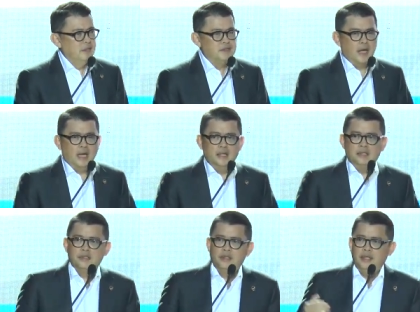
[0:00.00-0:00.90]
the
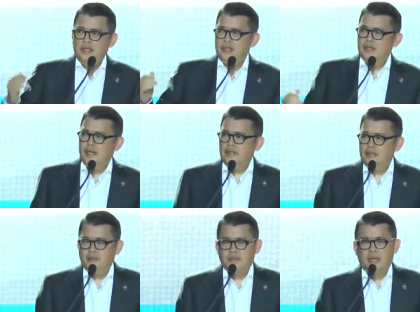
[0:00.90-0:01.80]
challenge really in
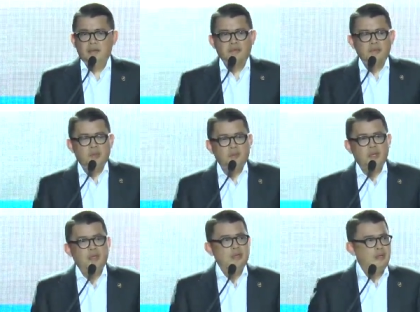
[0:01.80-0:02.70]
creating a brand from
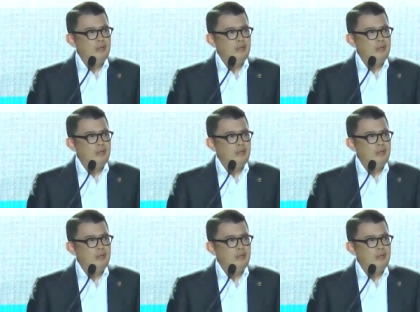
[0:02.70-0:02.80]
nowhere